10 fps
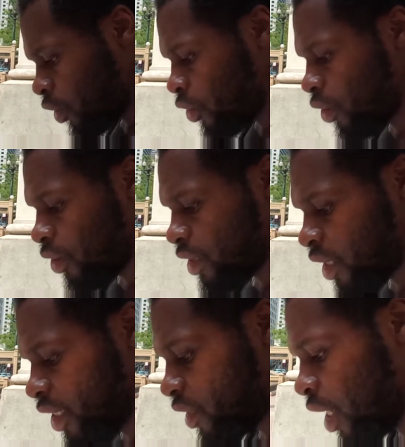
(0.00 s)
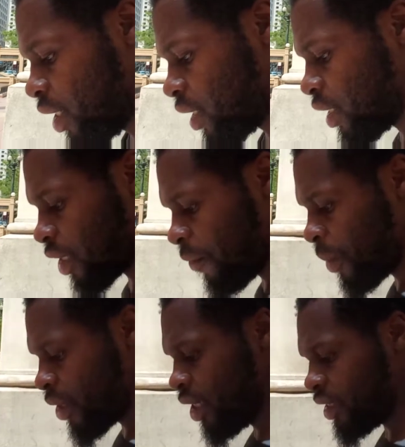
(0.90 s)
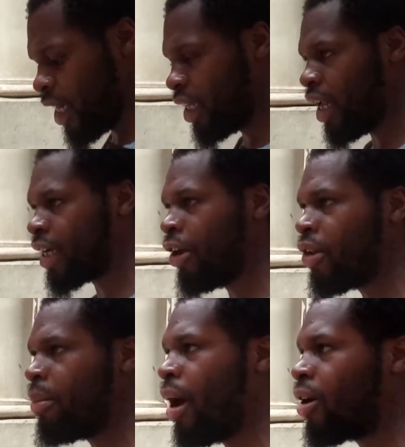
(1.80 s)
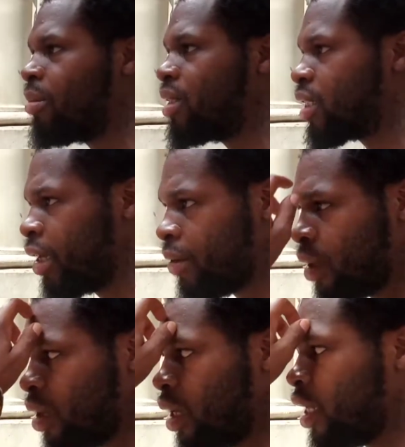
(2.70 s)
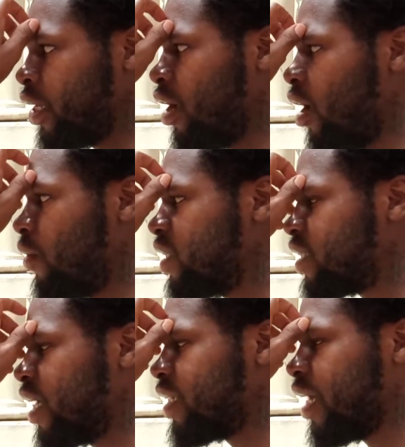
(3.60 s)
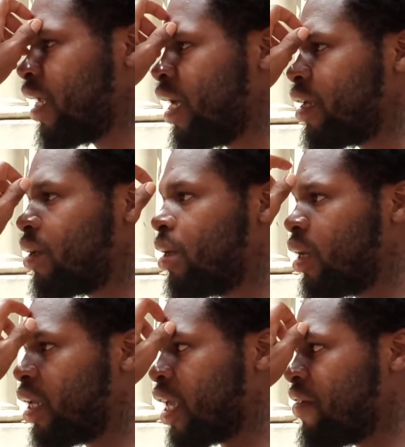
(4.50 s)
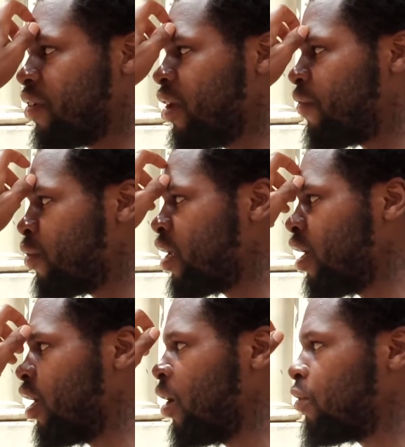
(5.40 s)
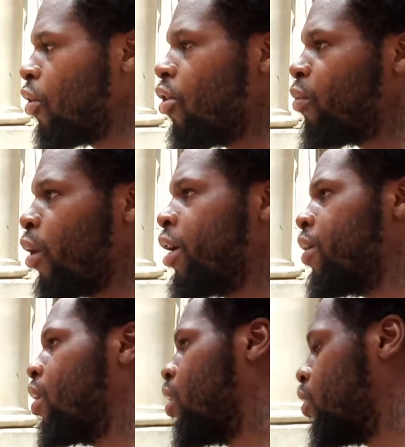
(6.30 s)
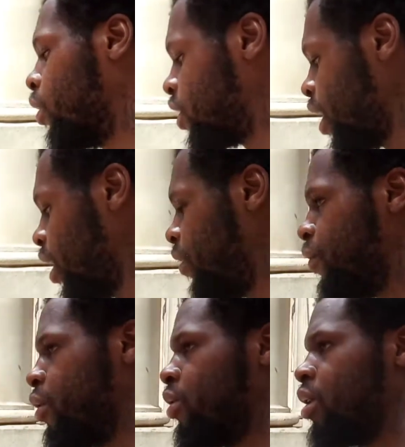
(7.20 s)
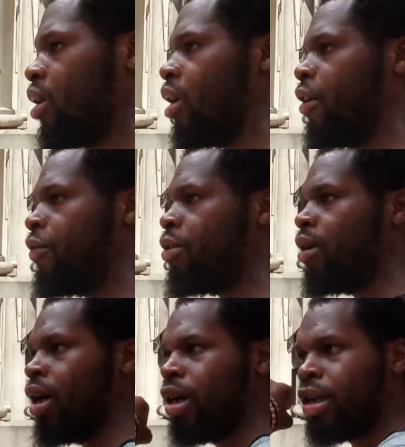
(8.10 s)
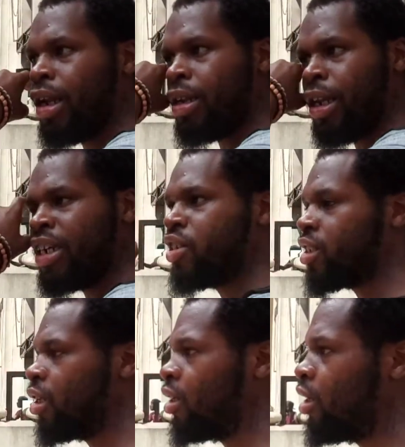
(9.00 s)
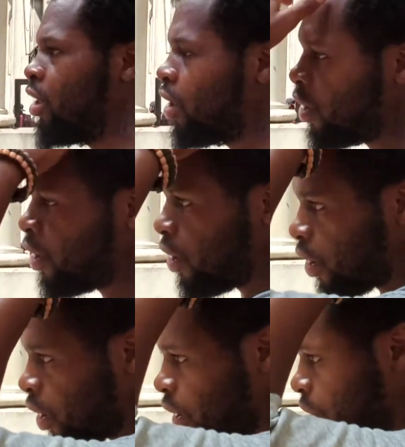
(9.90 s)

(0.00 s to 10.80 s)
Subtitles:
you know, to teach others and stuff because, hey, like Elder Malcolm would say, he always say that, hey, even if we low rank, you know what I'm saying, if you not just a